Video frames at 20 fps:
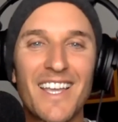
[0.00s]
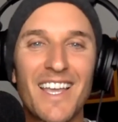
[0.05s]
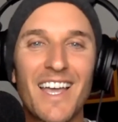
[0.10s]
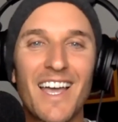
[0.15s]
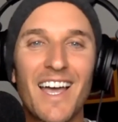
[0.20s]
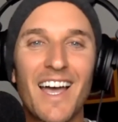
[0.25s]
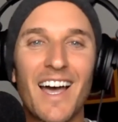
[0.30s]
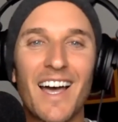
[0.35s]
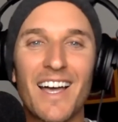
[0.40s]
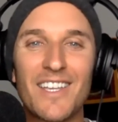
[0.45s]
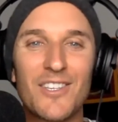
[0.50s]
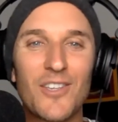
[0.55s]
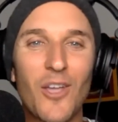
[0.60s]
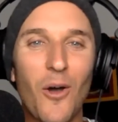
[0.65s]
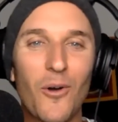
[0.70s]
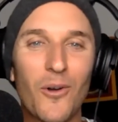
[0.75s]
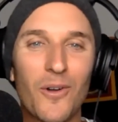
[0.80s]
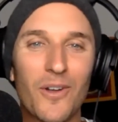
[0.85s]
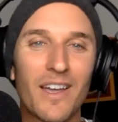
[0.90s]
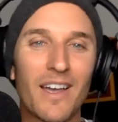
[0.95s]

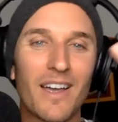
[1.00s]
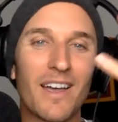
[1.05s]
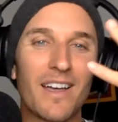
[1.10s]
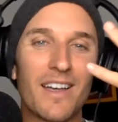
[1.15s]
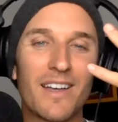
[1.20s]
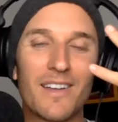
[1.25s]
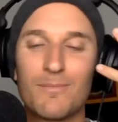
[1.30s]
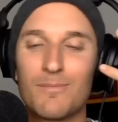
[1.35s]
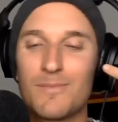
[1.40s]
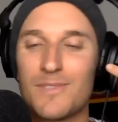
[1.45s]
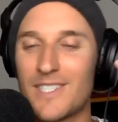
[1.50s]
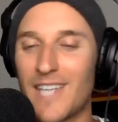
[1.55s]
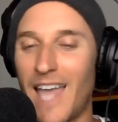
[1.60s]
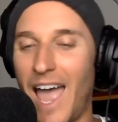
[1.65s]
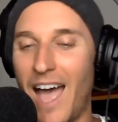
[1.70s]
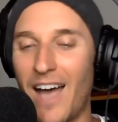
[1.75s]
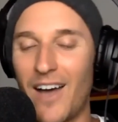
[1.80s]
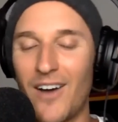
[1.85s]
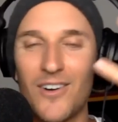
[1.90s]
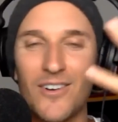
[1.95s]
yoga
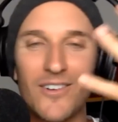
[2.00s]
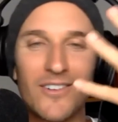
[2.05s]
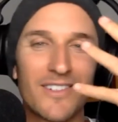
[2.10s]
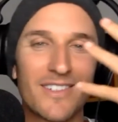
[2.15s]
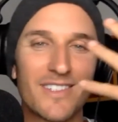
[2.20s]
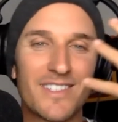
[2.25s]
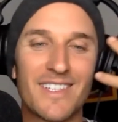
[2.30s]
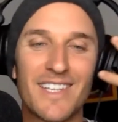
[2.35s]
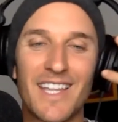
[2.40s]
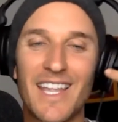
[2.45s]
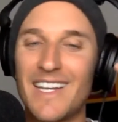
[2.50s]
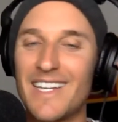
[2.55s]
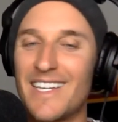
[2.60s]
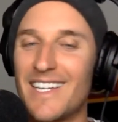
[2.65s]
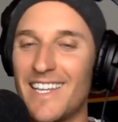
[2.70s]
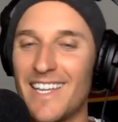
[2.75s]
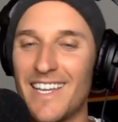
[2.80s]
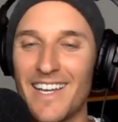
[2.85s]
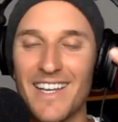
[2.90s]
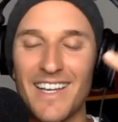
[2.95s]
sound,
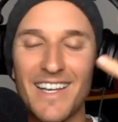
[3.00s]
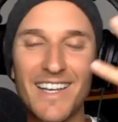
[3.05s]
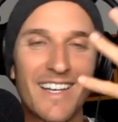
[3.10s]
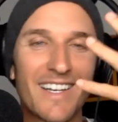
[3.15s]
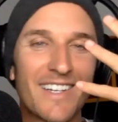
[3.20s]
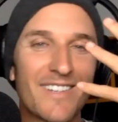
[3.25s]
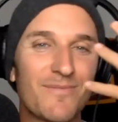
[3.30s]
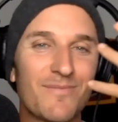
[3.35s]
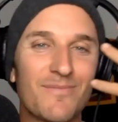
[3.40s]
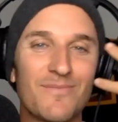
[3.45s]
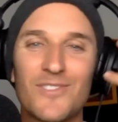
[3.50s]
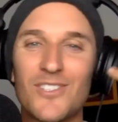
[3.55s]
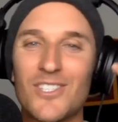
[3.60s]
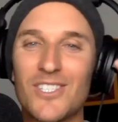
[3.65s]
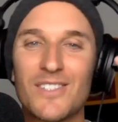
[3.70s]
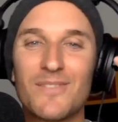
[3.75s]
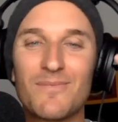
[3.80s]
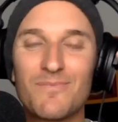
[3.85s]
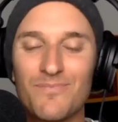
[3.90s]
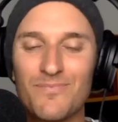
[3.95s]
India,
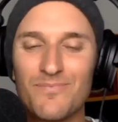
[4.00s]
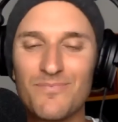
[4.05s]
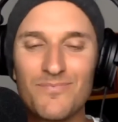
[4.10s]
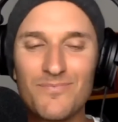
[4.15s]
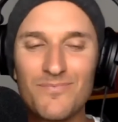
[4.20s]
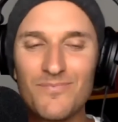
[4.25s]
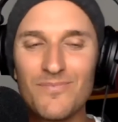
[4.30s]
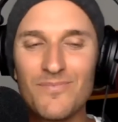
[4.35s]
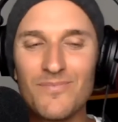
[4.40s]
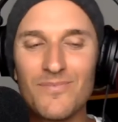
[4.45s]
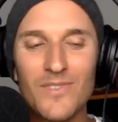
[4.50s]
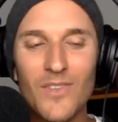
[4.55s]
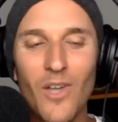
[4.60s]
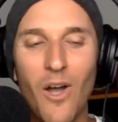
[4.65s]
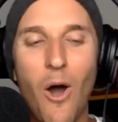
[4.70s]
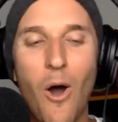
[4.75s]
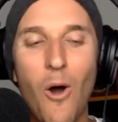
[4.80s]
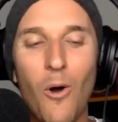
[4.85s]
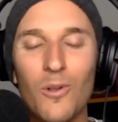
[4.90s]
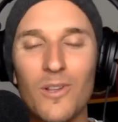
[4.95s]
just
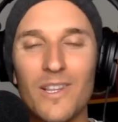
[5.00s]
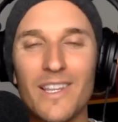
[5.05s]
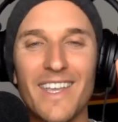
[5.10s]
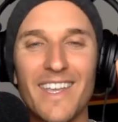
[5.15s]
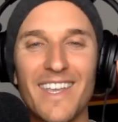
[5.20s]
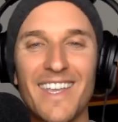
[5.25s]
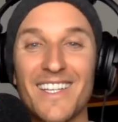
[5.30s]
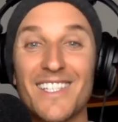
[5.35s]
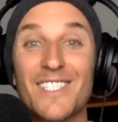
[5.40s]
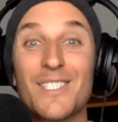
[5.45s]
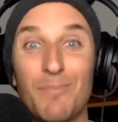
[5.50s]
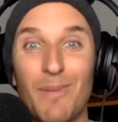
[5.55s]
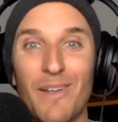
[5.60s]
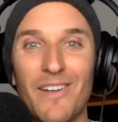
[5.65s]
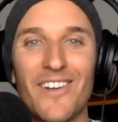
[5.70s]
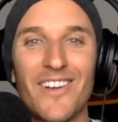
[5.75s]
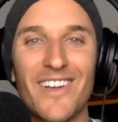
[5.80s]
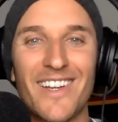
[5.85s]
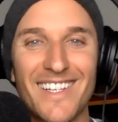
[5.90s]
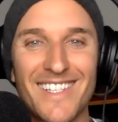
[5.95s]
holy
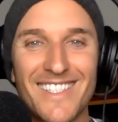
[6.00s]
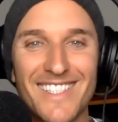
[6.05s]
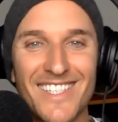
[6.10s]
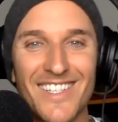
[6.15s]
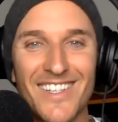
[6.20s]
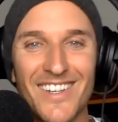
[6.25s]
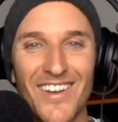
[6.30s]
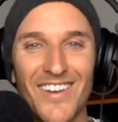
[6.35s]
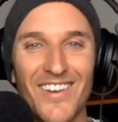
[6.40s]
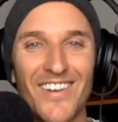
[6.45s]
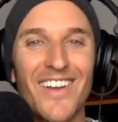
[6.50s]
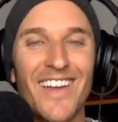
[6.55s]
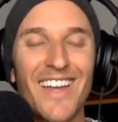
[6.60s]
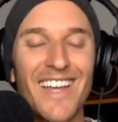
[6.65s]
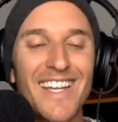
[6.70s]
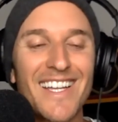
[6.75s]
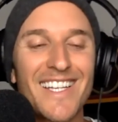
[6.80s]
experience, you know?